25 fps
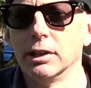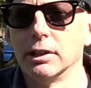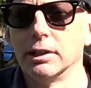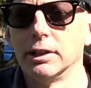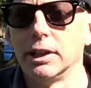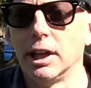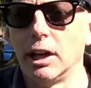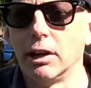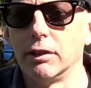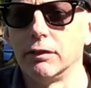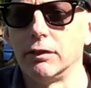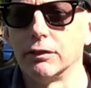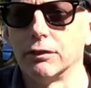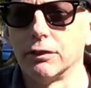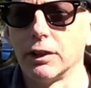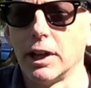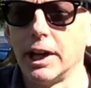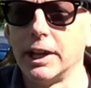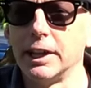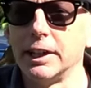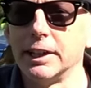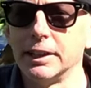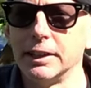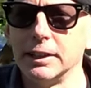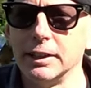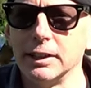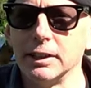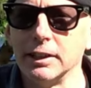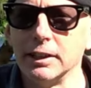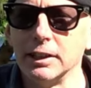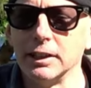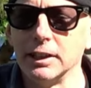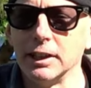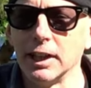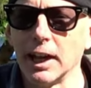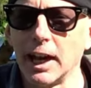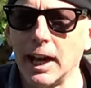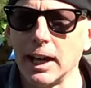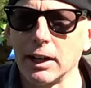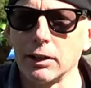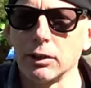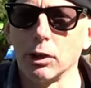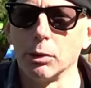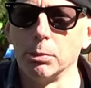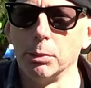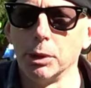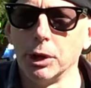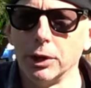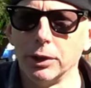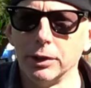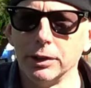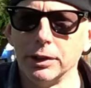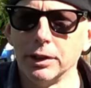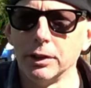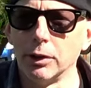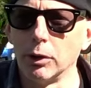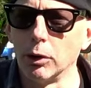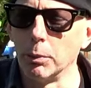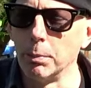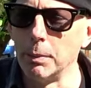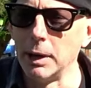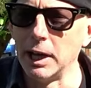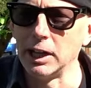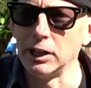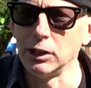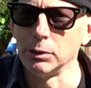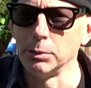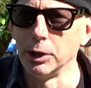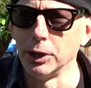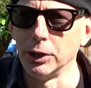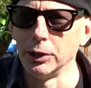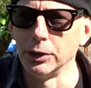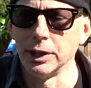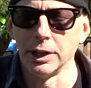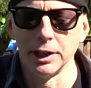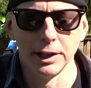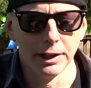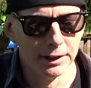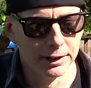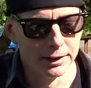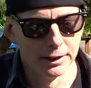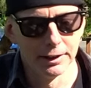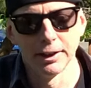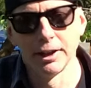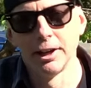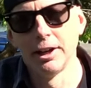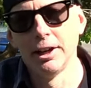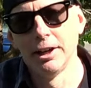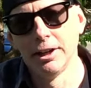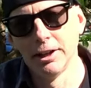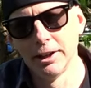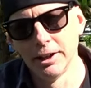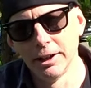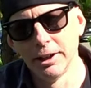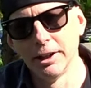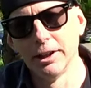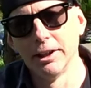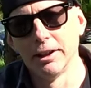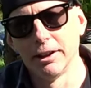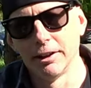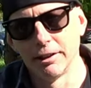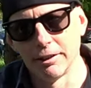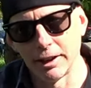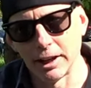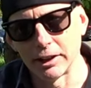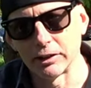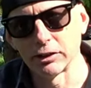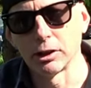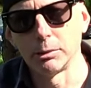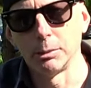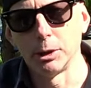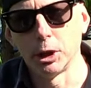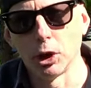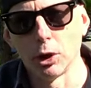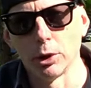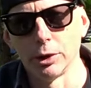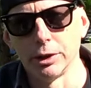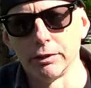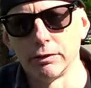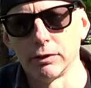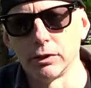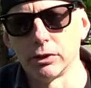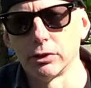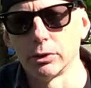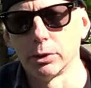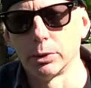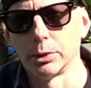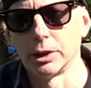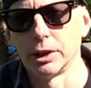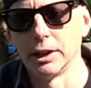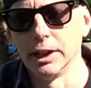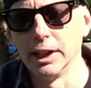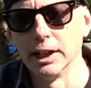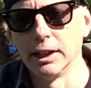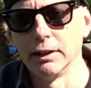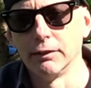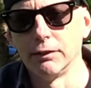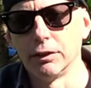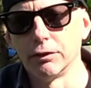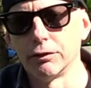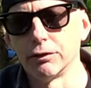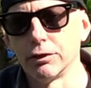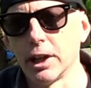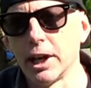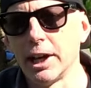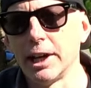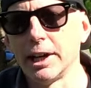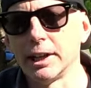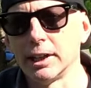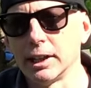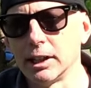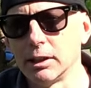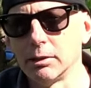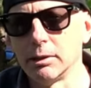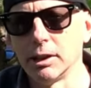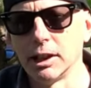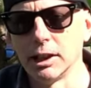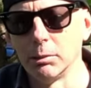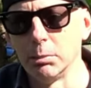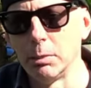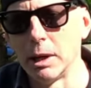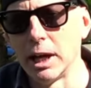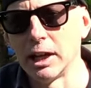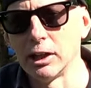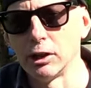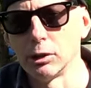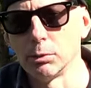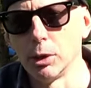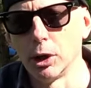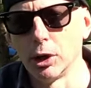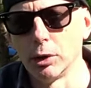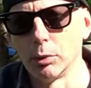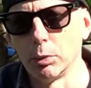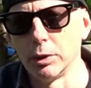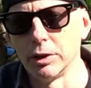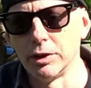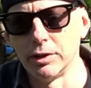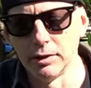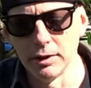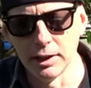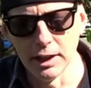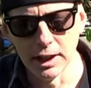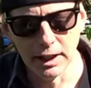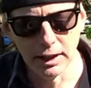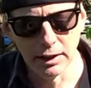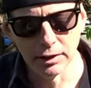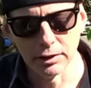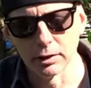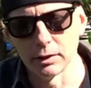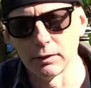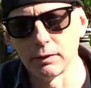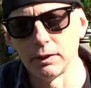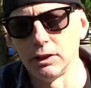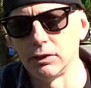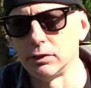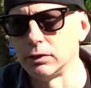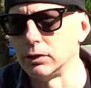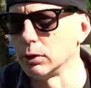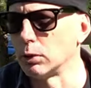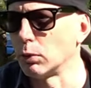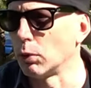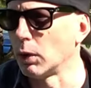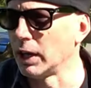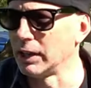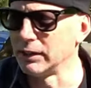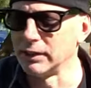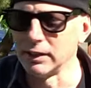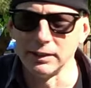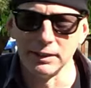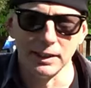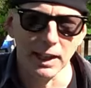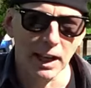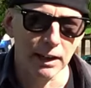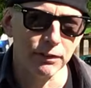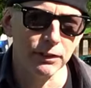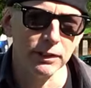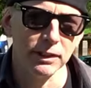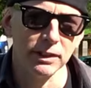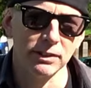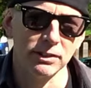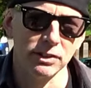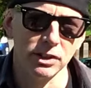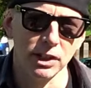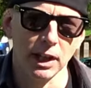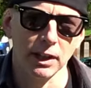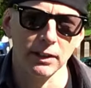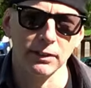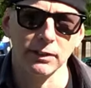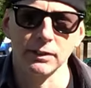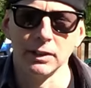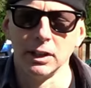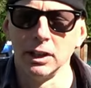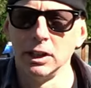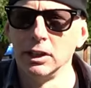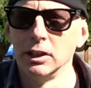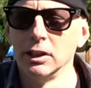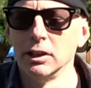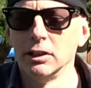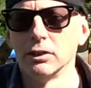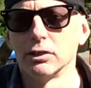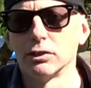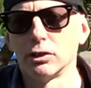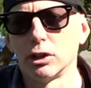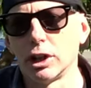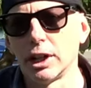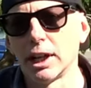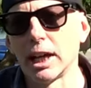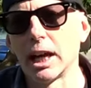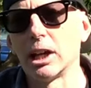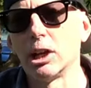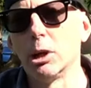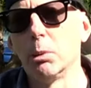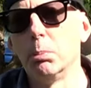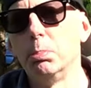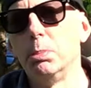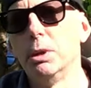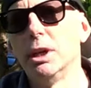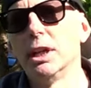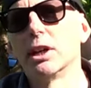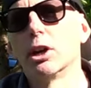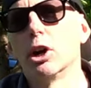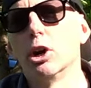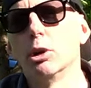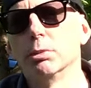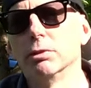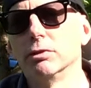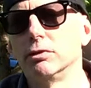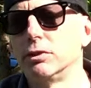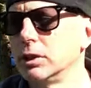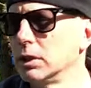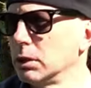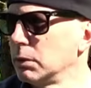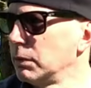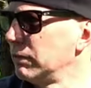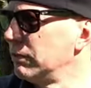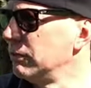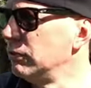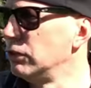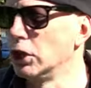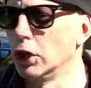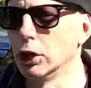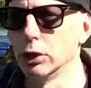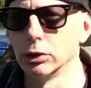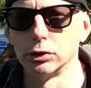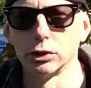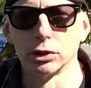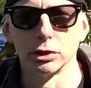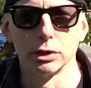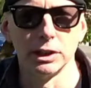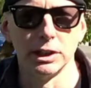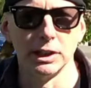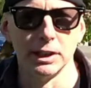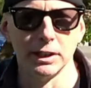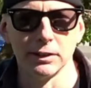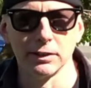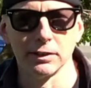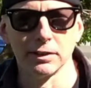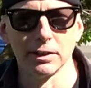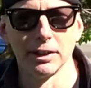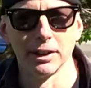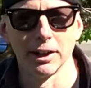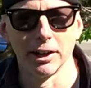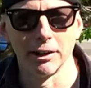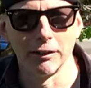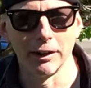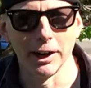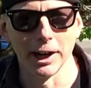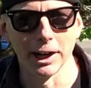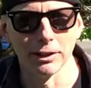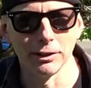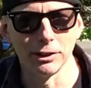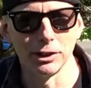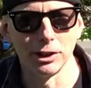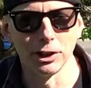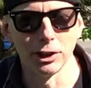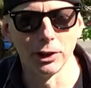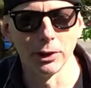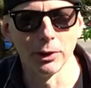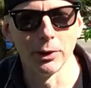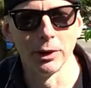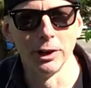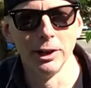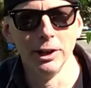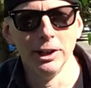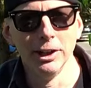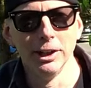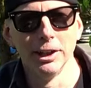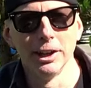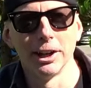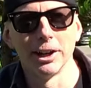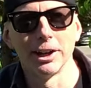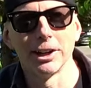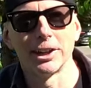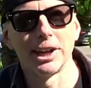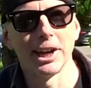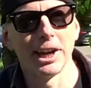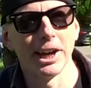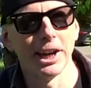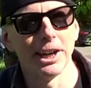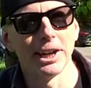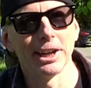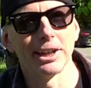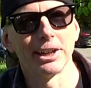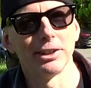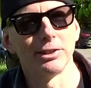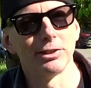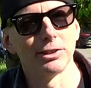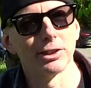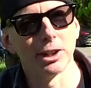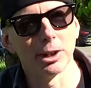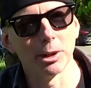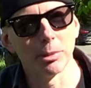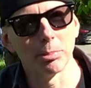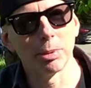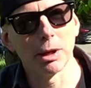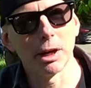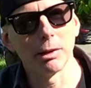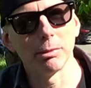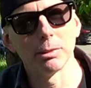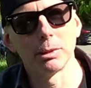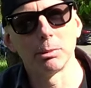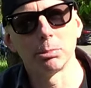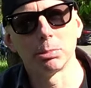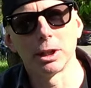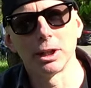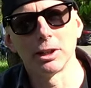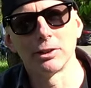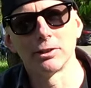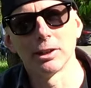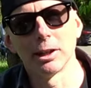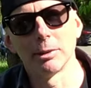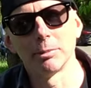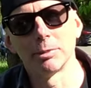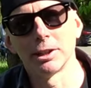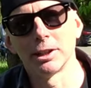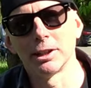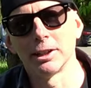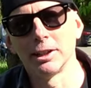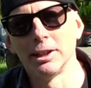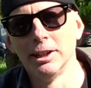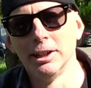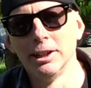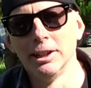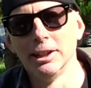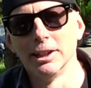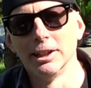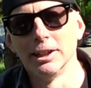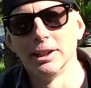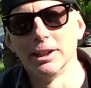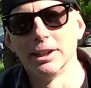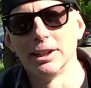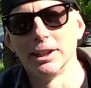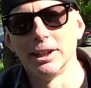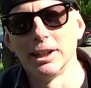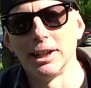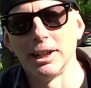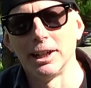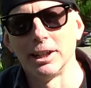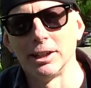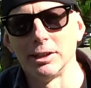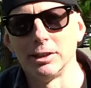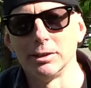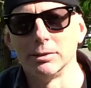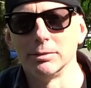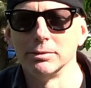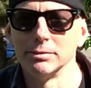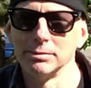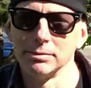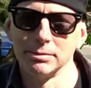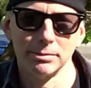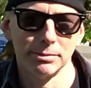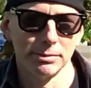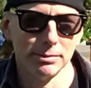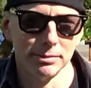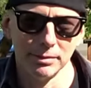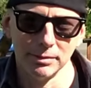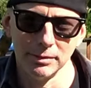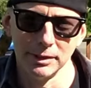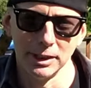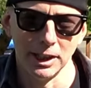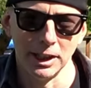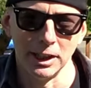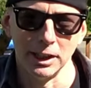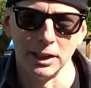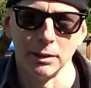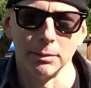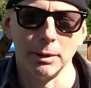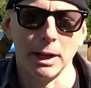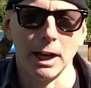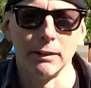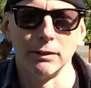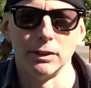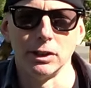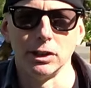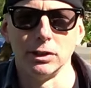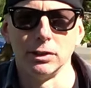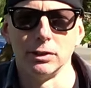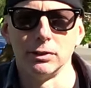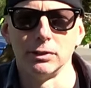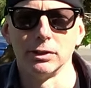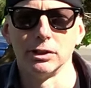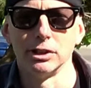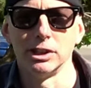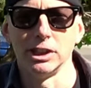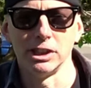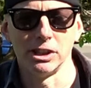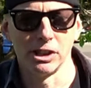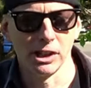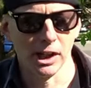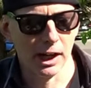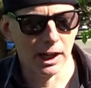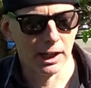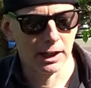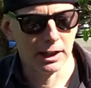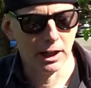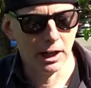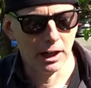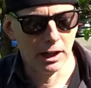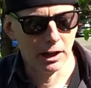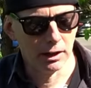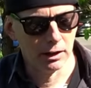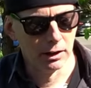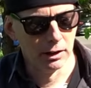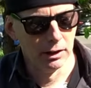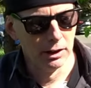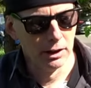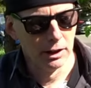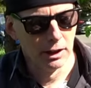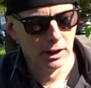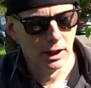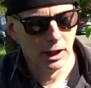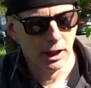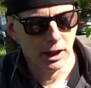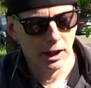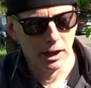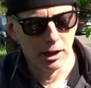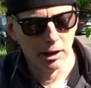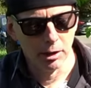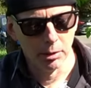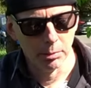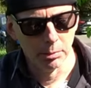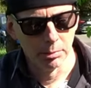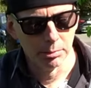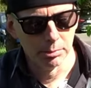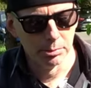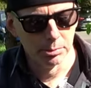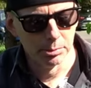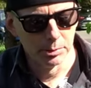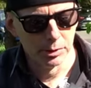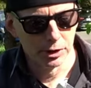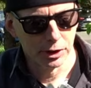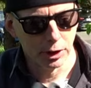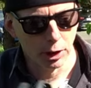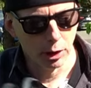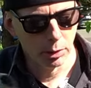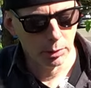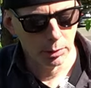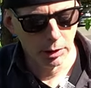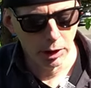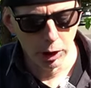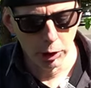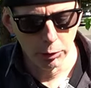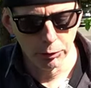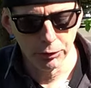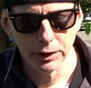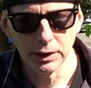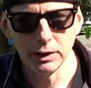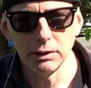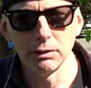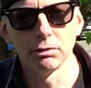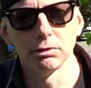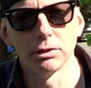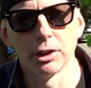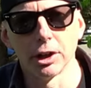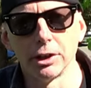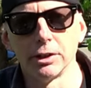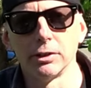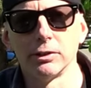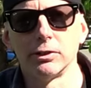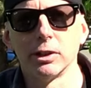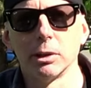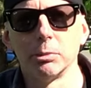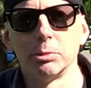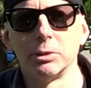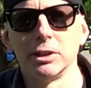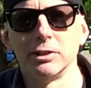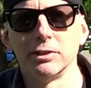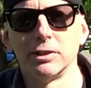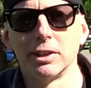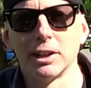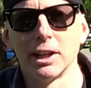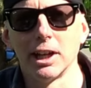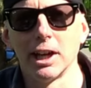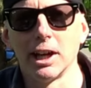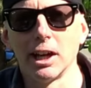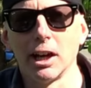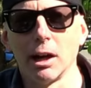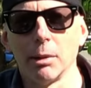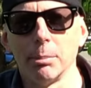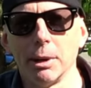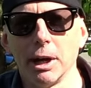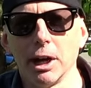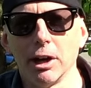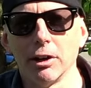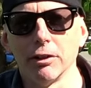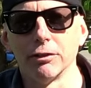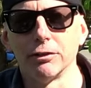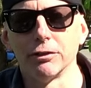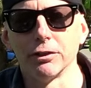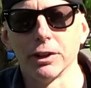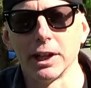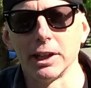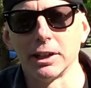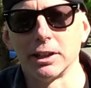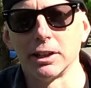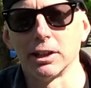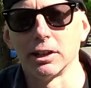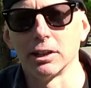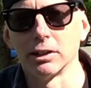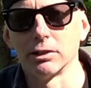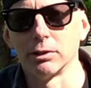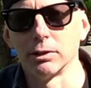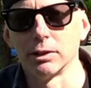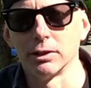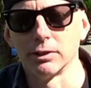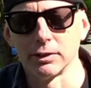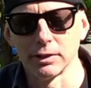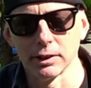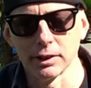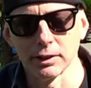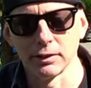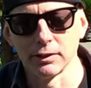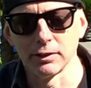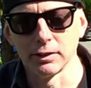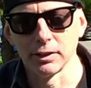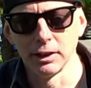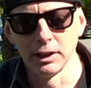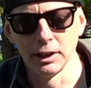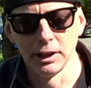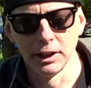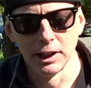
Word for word: Now, if you're flying the acro mode or manual mode, that's gonna be a whole different story. And if you're flying in manual mode with either of these two quads, I definitely suggest starting out in a big open field with no trees around you, okay? Because you're gonna probably break something and end up having to use your DJI Care. So hopefully you learned something today about flight characteristics.